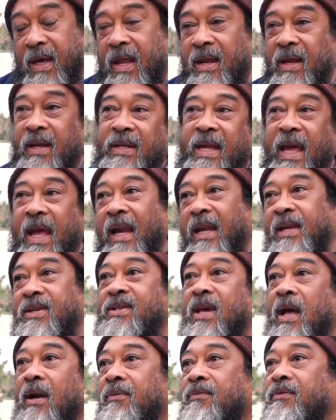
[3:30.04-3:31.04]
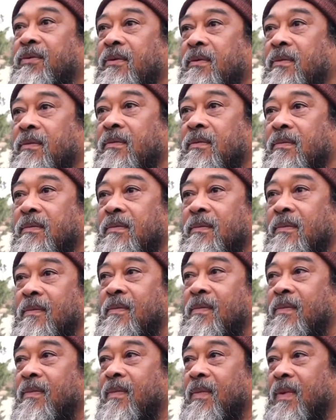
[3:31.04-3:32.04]
kind of daily self,
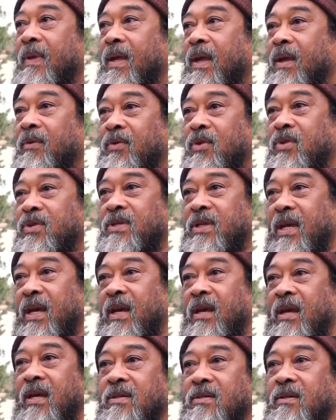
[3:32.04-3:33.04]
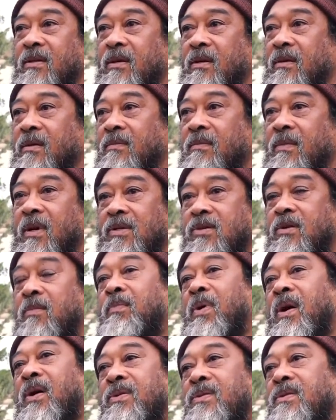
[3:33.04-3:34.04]
if you stay as the
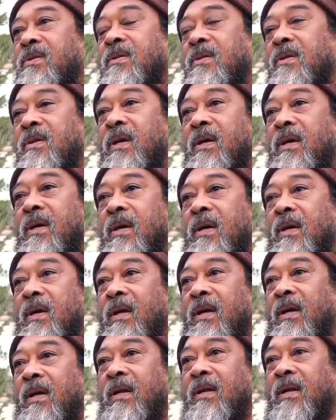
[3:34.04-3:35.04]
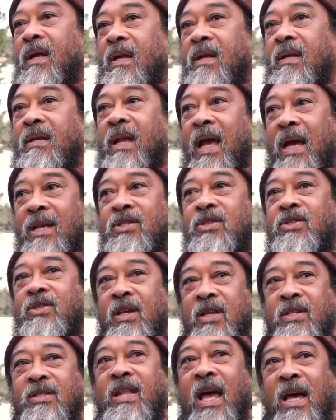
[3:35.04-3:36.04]
person, then
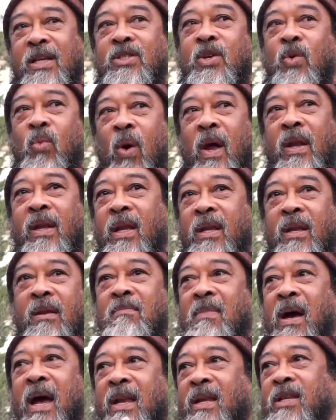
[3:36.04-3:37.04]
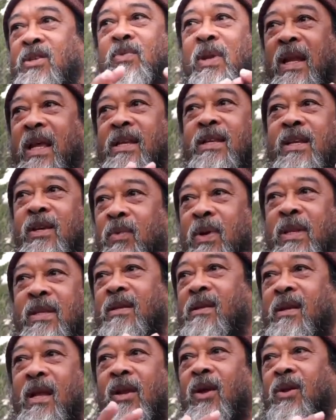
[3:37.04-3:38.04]
that's the one that the mind is relating
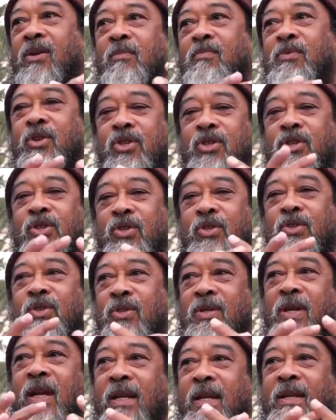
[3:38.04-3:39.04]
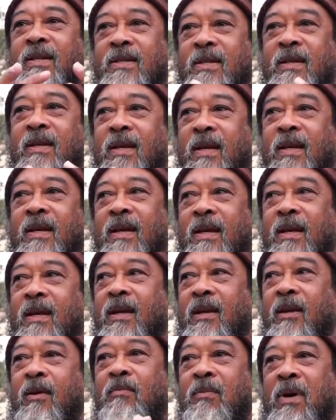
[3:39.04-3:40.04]
with a lot, like this.
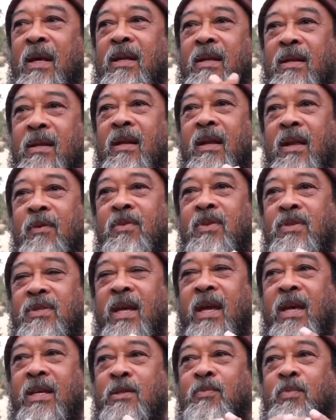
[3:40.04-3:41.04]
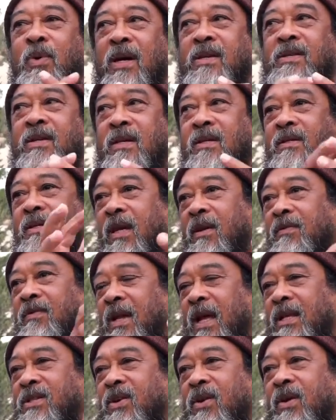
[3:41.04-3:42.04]
But if you stay as presence, even
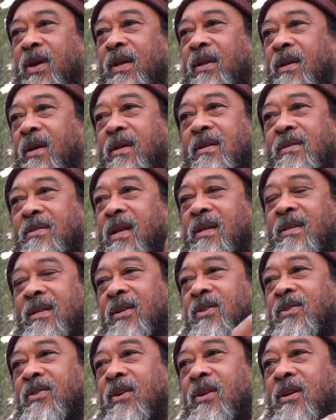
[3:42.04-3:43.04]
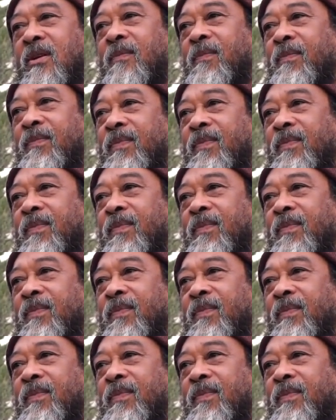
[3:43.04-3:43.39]
that's going there, it's nothing at all.